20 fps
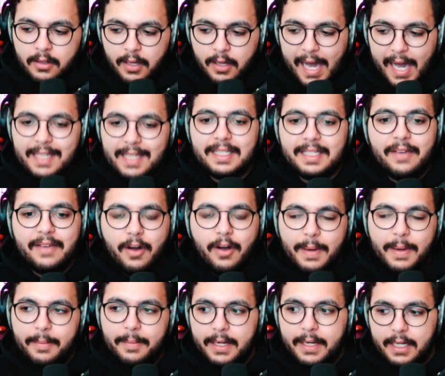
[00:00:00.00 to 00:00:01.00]
save all
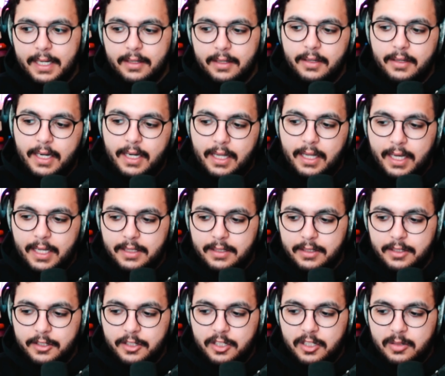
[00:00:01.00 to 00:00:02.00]
my money, and I like to
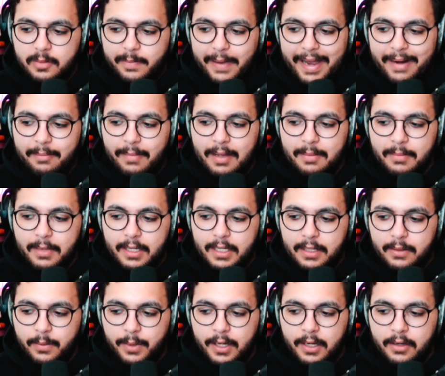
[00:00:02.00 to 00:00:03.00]
just spend my
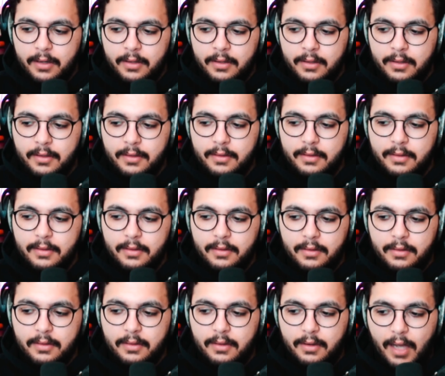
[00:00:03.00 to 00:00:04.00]
money when
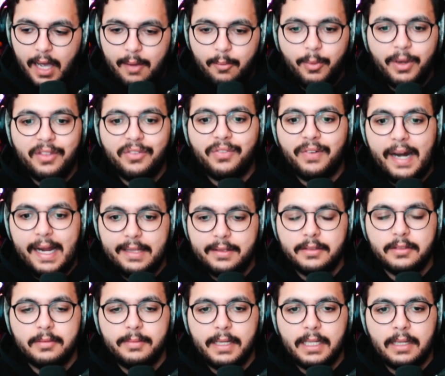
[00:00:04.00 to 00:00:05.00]
I'm with
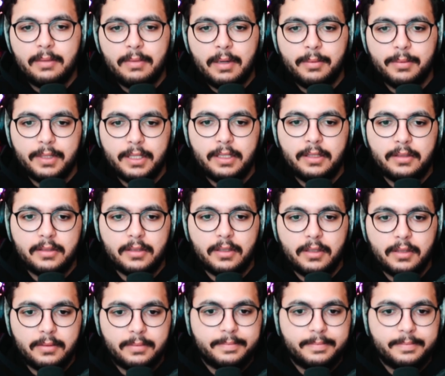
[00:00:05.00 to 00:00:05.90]
friends making memories. So